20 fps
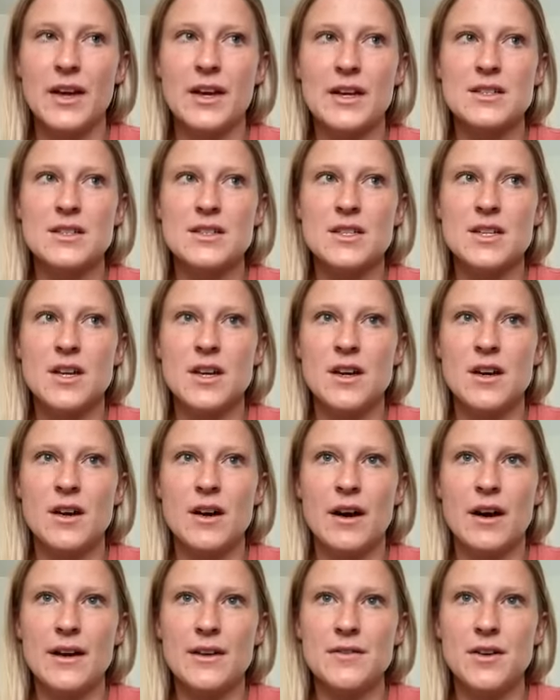And
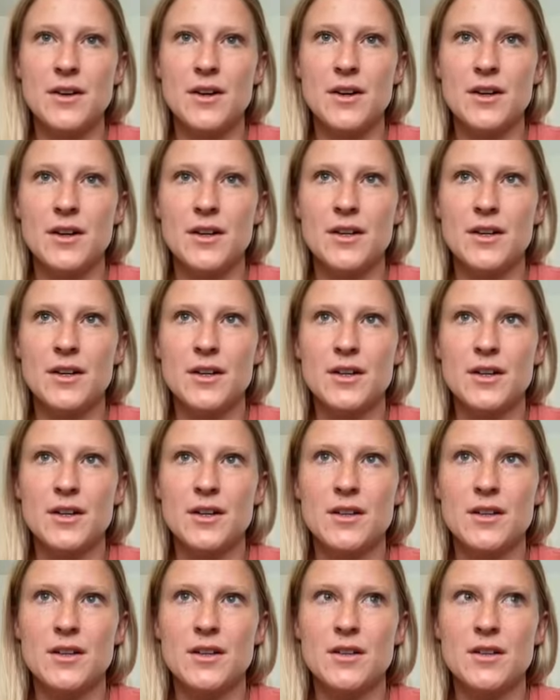I've heard
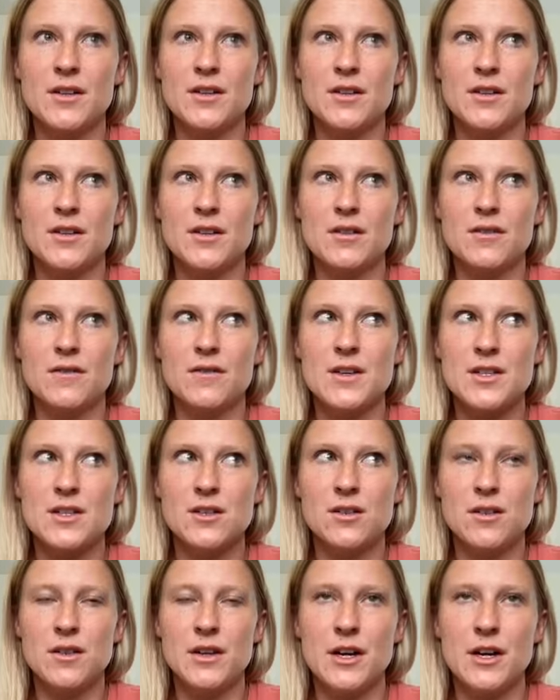
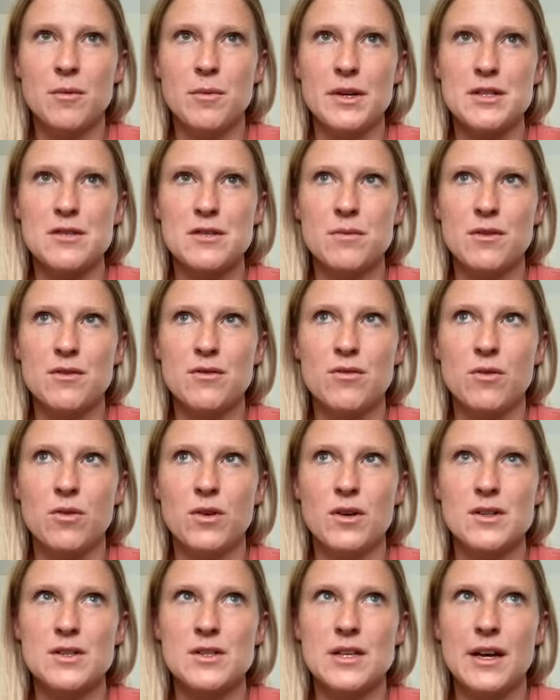physical therapists
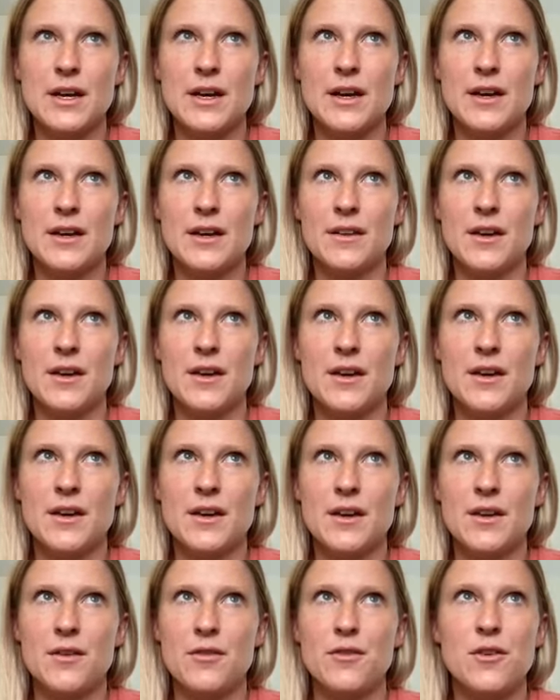before say, like,
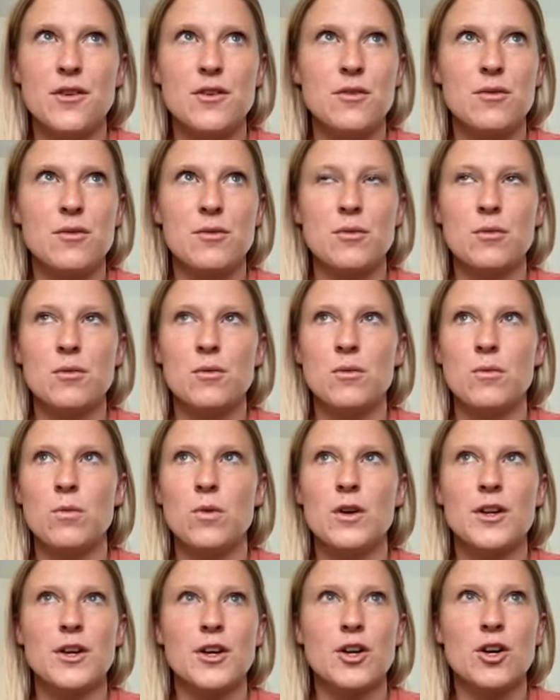if you
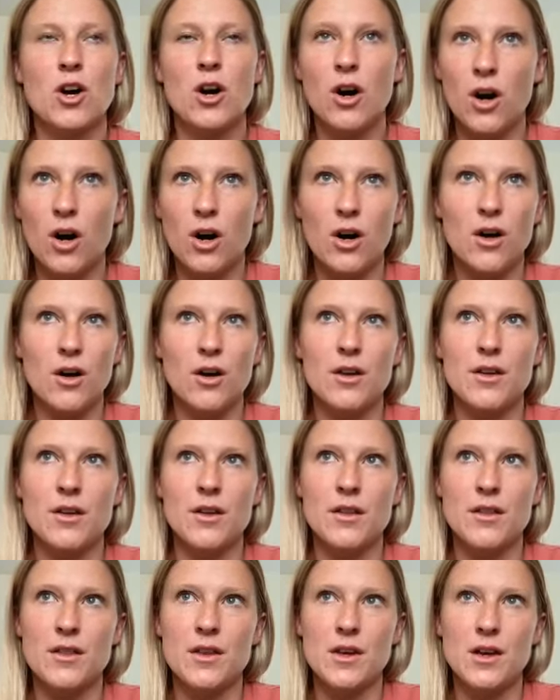want to call
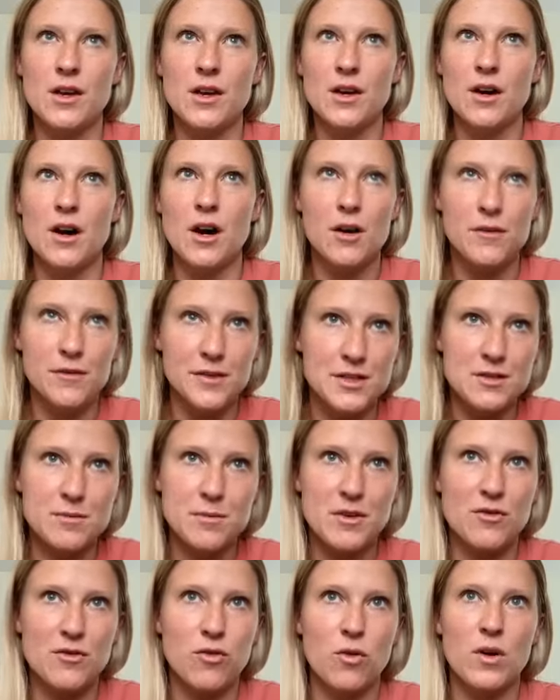the office
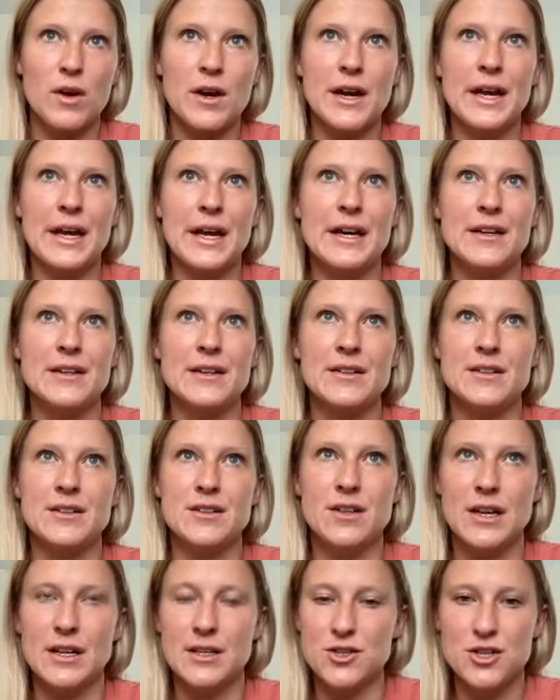beforehand
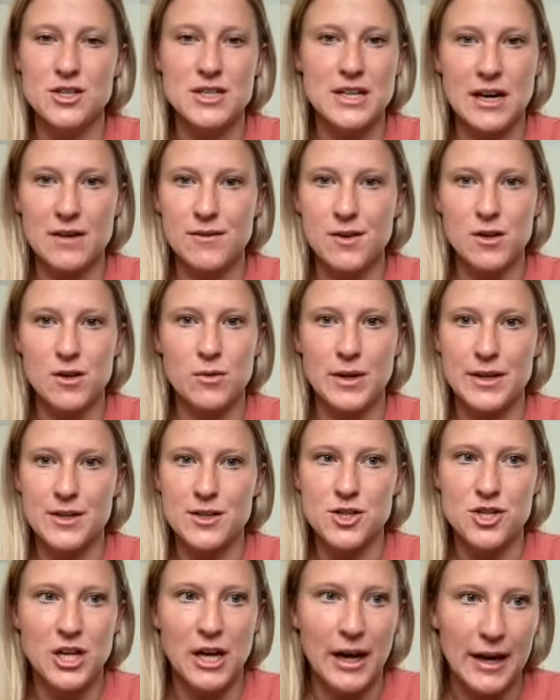and just have a quick
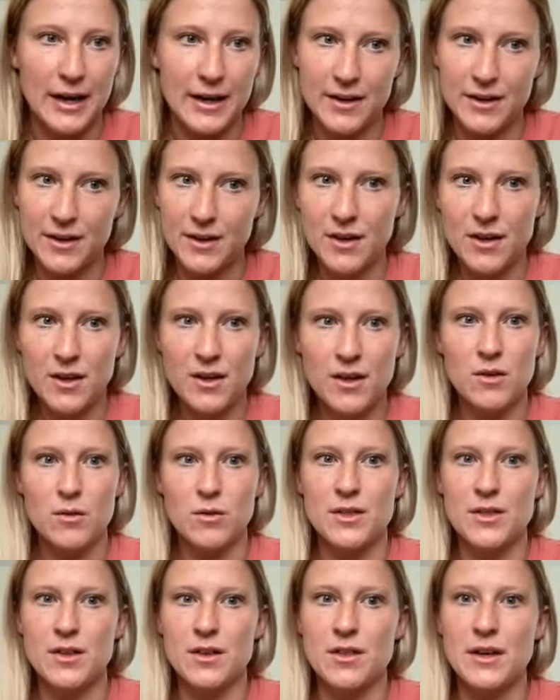chat
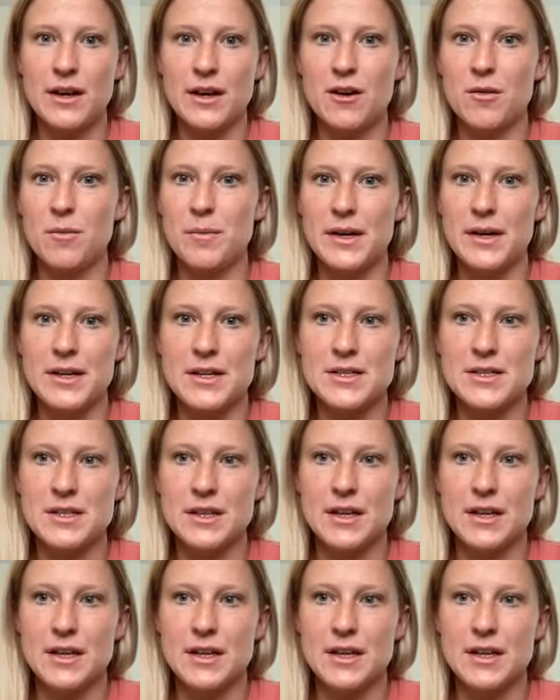with the therapist,